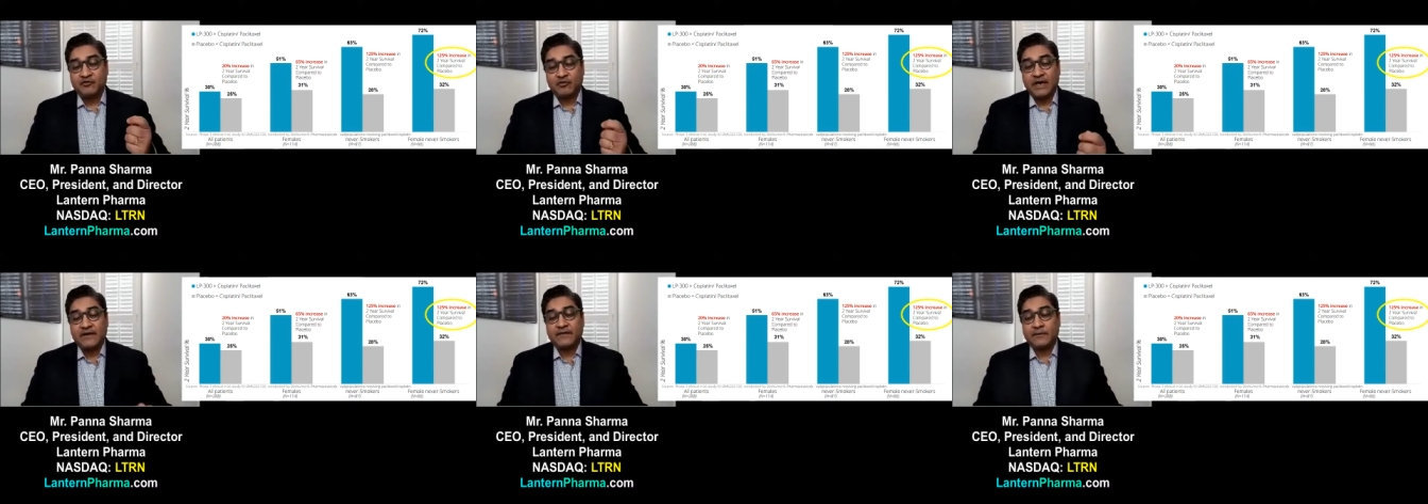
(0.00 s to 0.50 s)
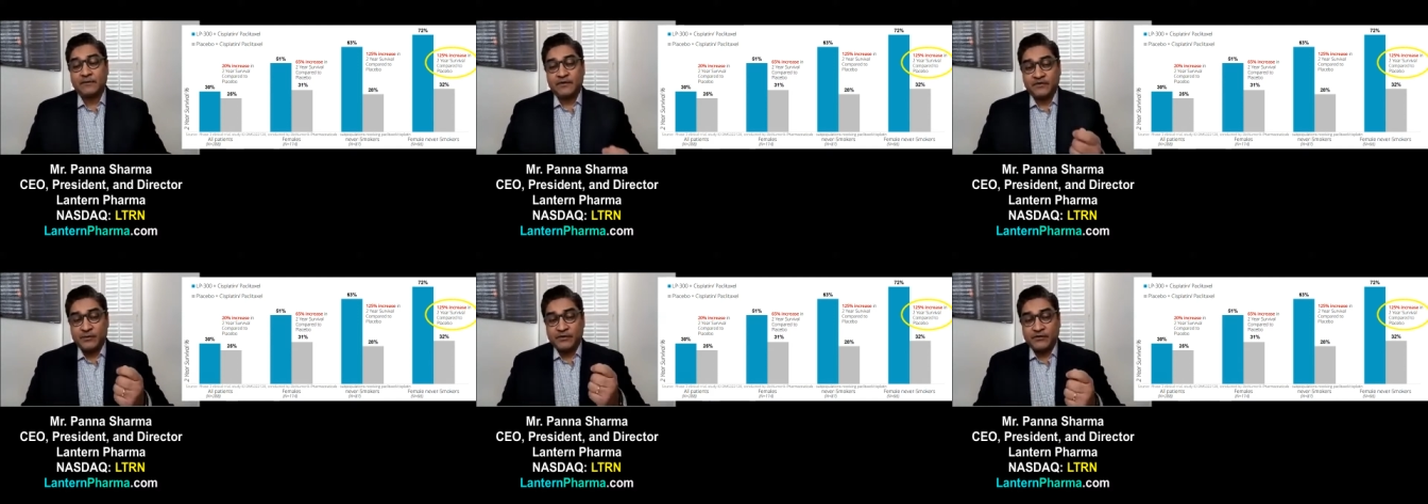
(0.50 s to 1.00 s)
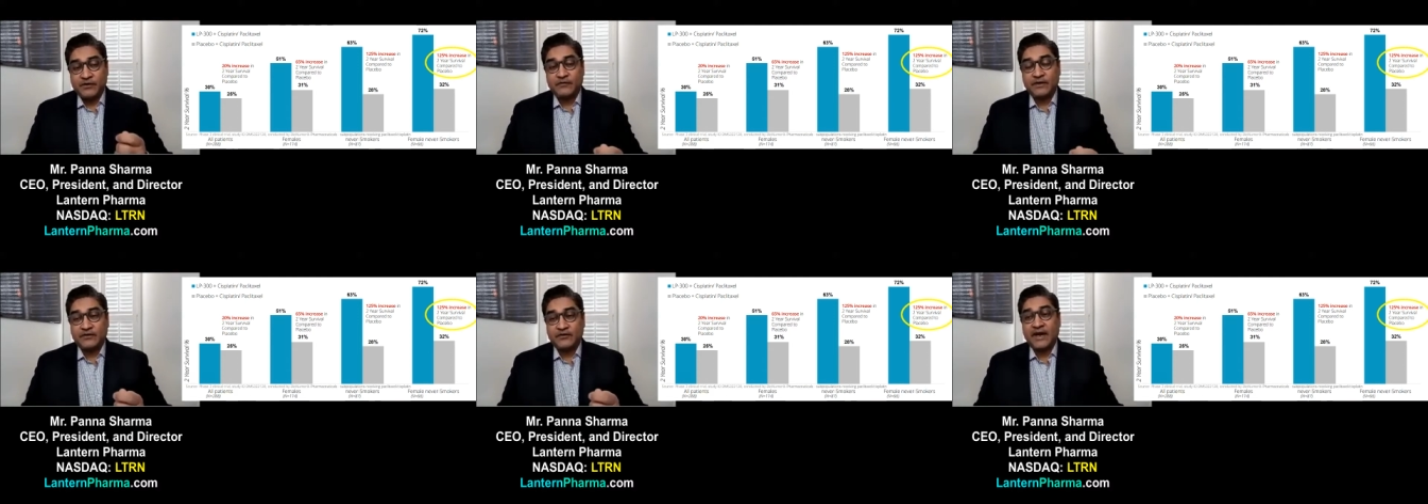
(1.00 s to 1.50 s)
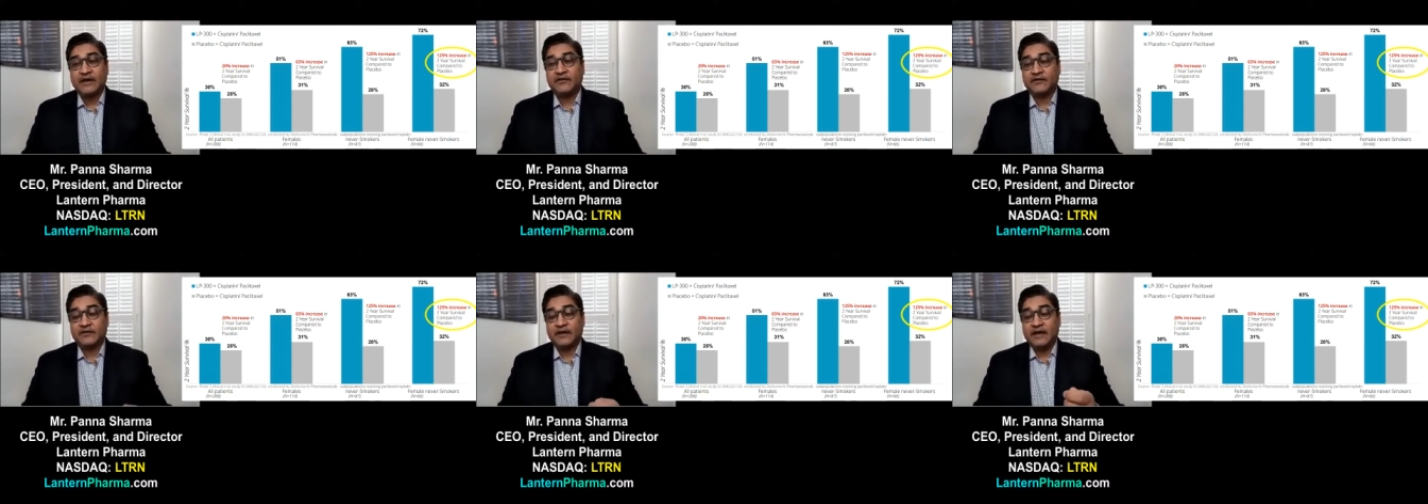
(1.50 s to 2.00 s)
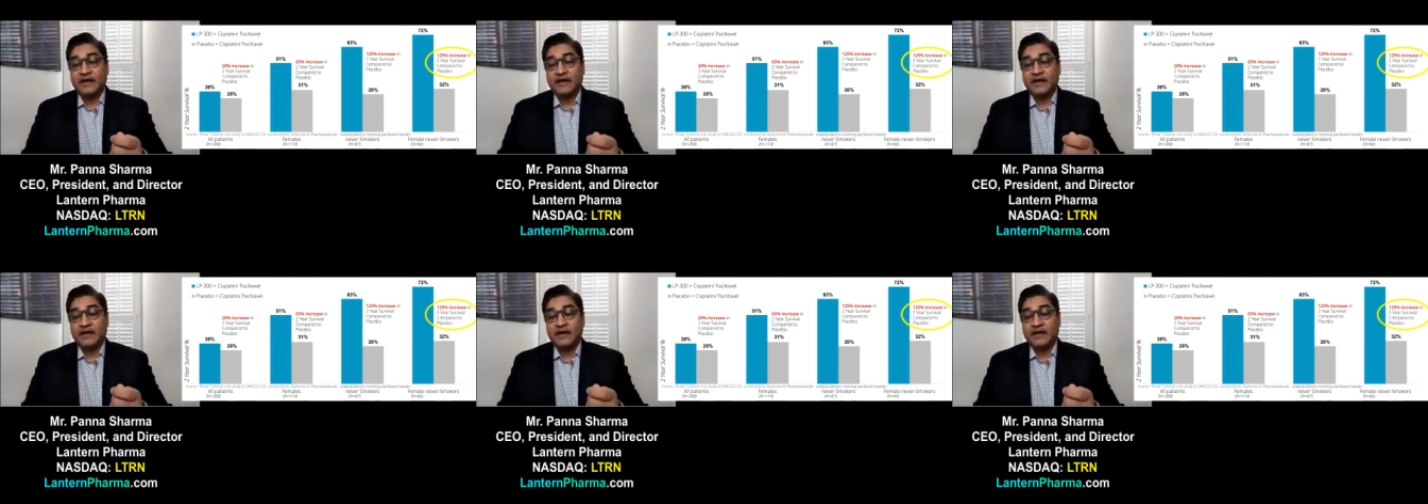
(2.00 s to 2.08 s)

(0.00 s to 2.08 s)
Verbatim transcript: direct them to specific sites